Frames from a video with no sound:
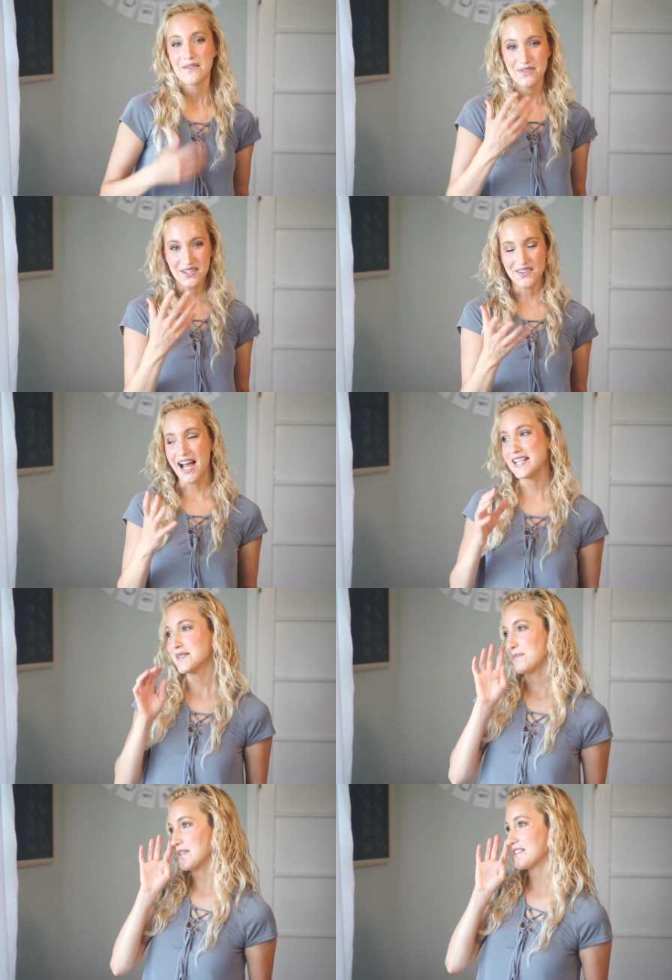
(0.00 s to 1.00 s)
The
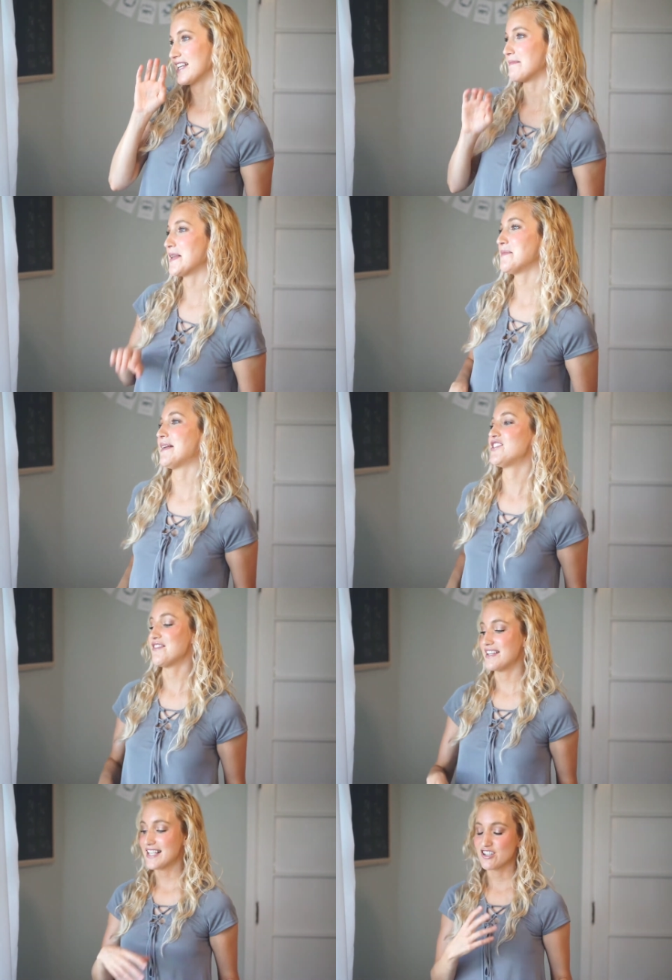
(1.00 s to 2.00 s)
last books that I'm going to
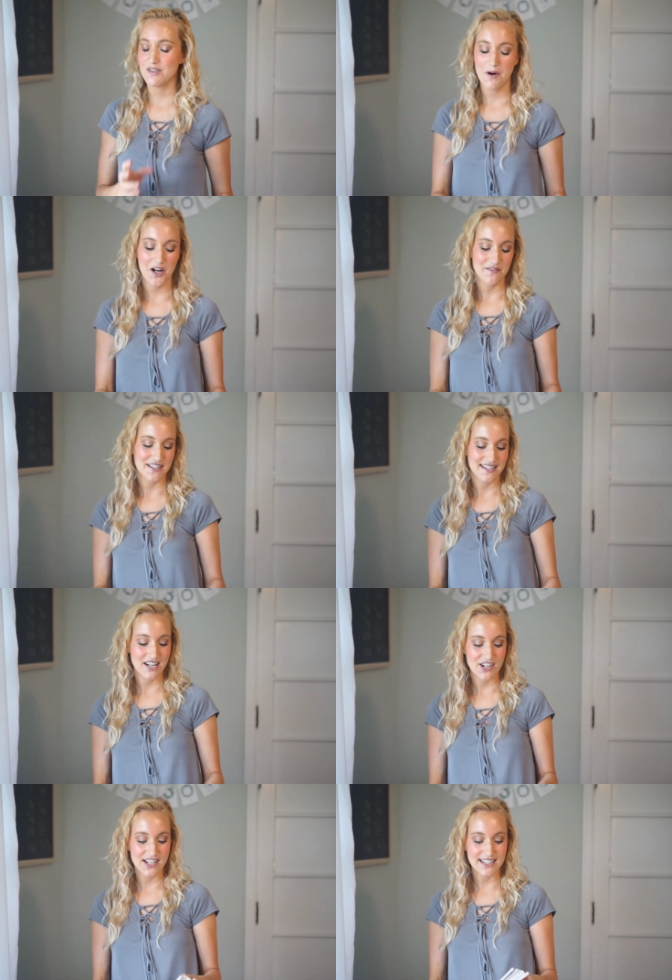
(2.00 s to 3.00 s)
mention that's actually part of a
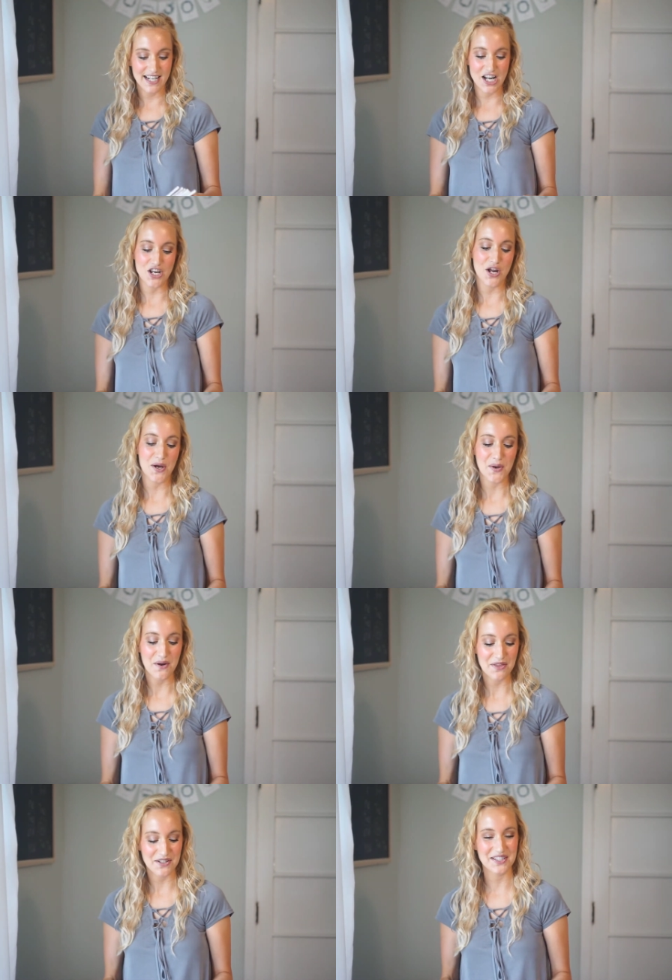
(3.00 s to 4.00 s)
series, and I know
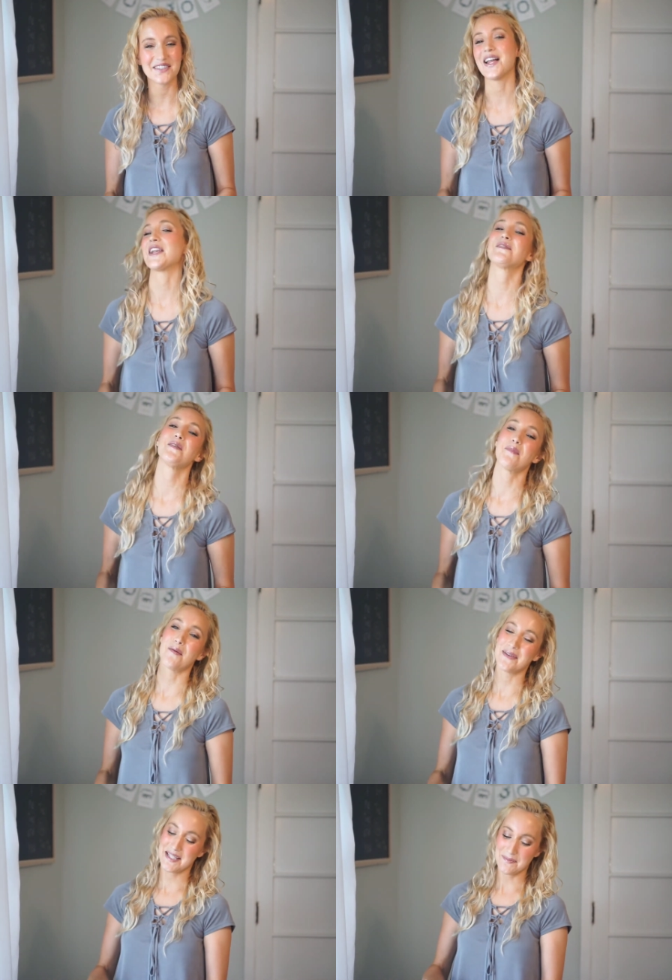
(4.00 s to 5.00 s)
there's a lot of you
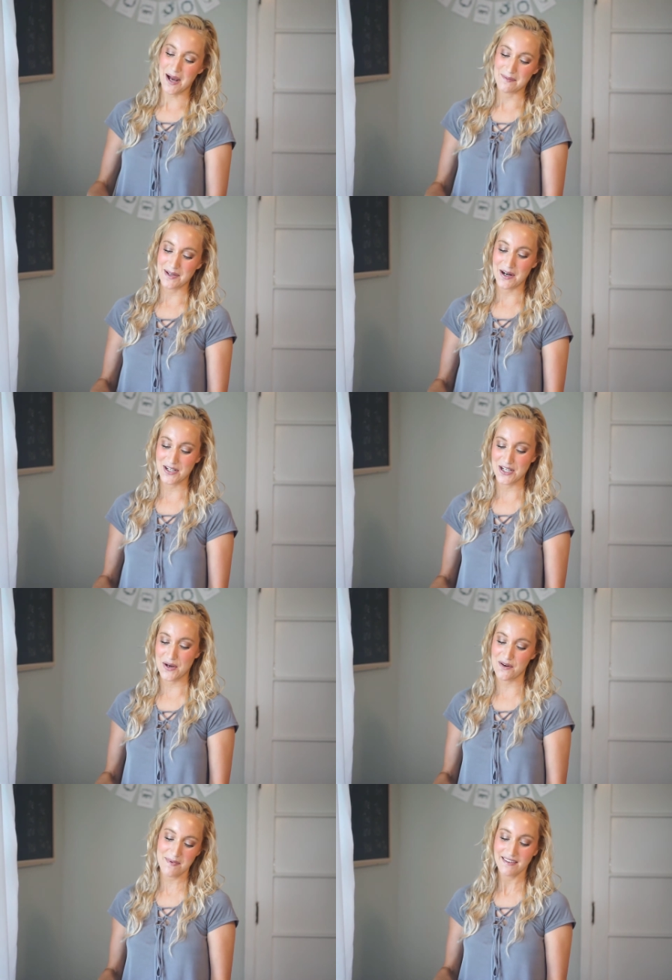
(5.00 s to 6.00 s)
mamas that probably already
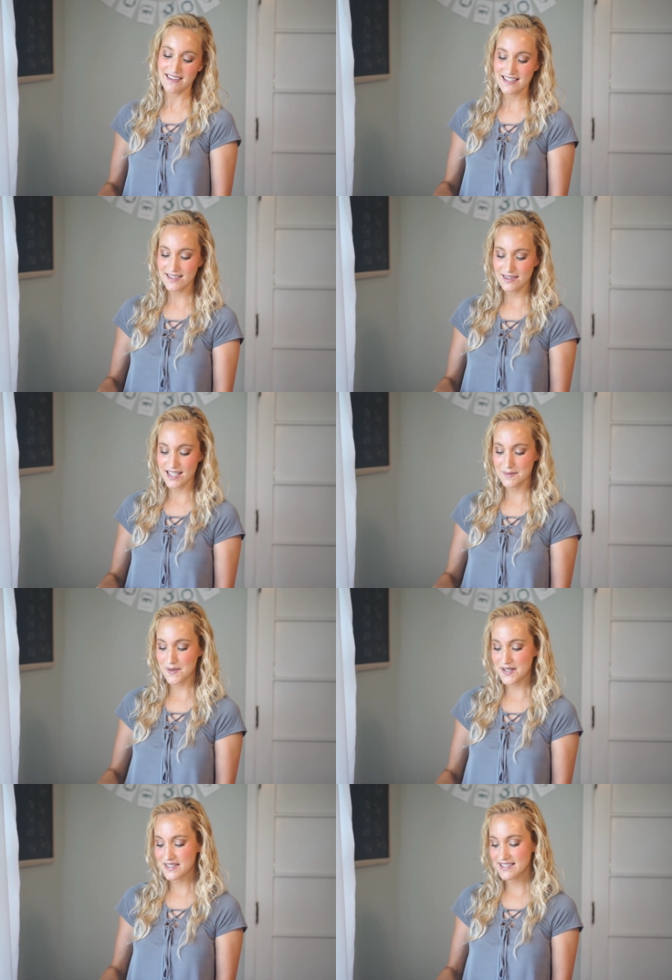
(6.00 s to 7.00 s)
know about these
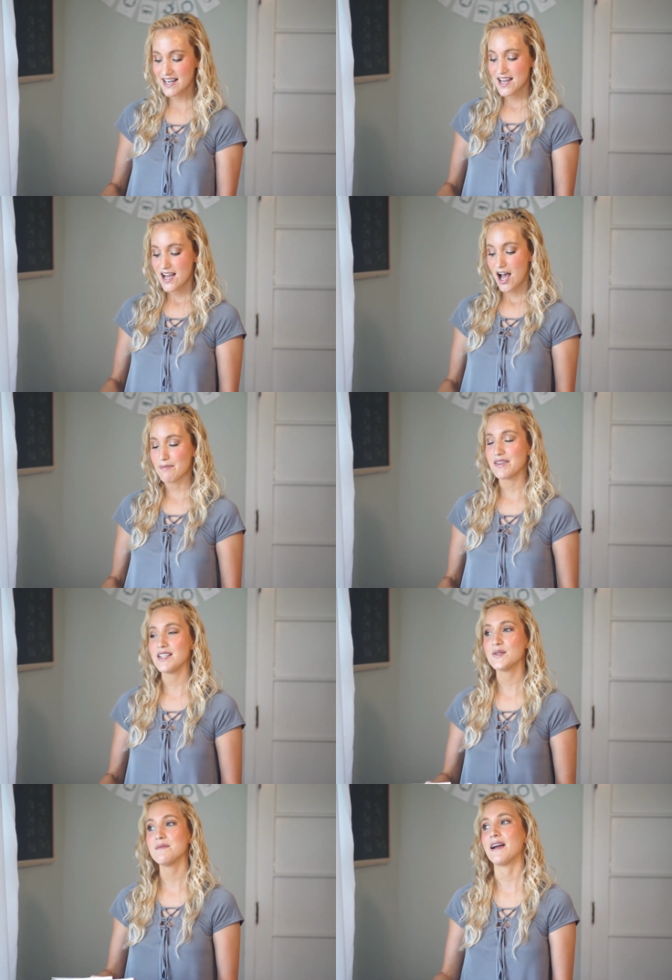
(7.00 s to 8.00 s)
books, but
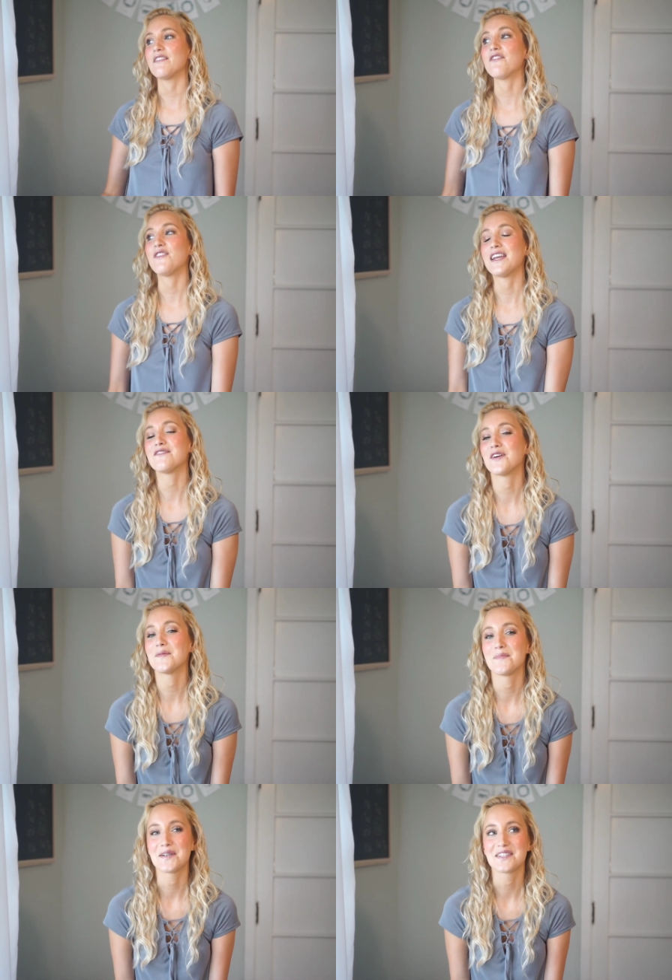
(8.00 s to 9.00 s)
these are my
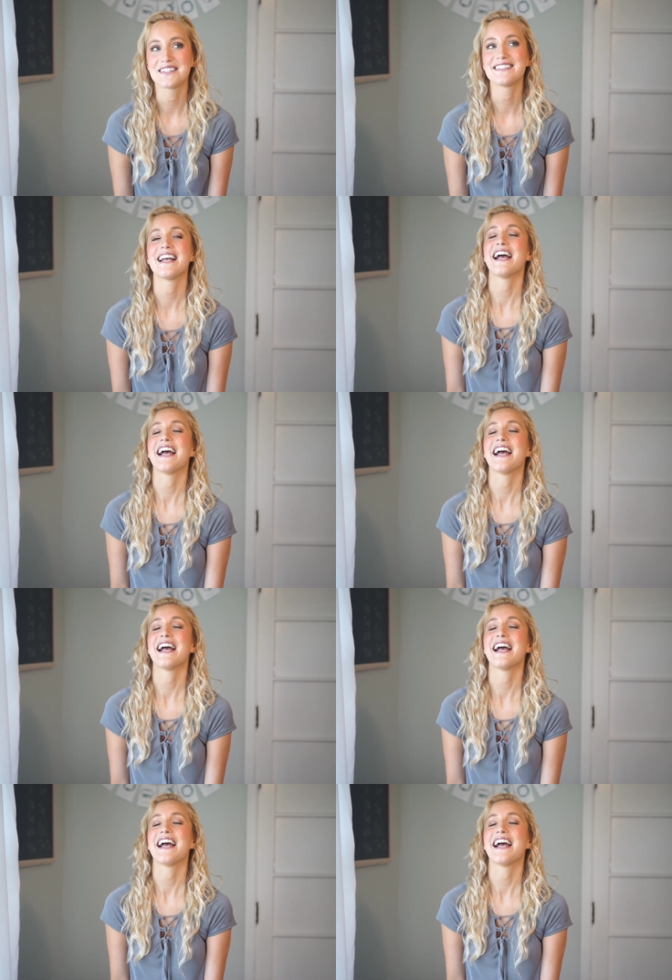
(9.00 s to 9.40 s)
favorite books